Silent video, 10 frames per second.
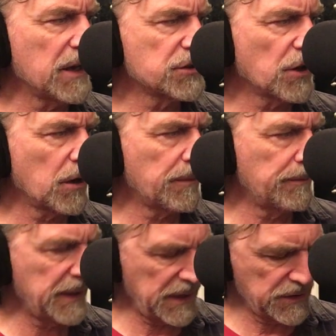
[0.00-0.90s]
A
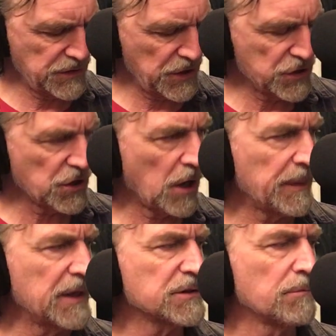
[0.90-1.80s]
sharp, B, C sharp
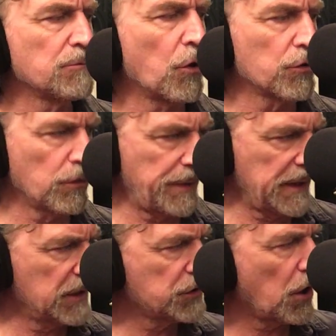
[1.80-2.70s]
is a modal
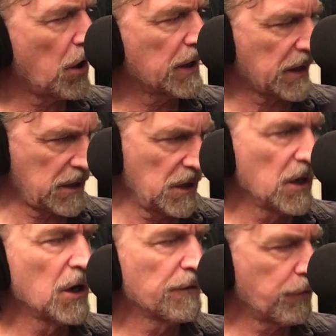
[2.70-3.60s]
pentatonic
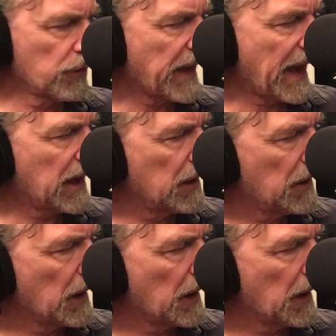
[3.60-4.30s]
for that